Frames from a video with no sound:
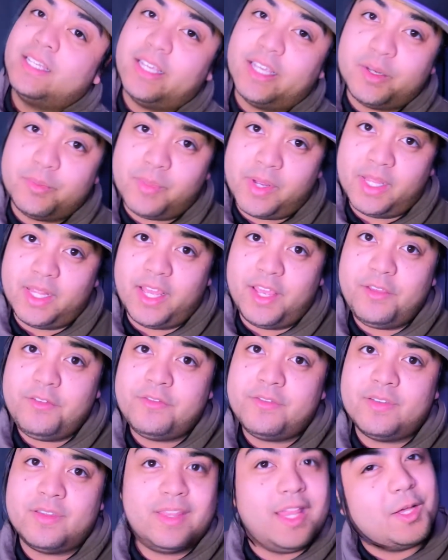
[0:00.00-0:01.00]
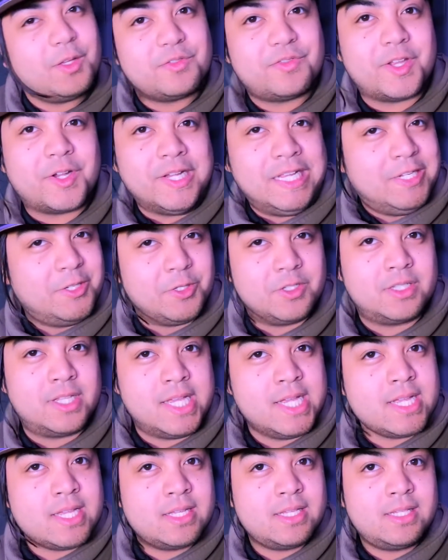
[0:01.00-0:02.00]
in my life. That was very
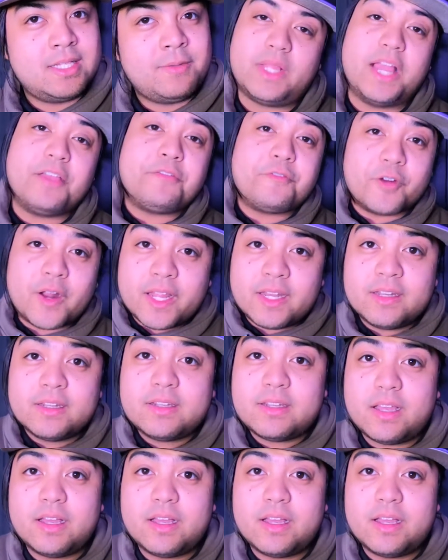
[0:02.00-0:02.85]
interesting. A friend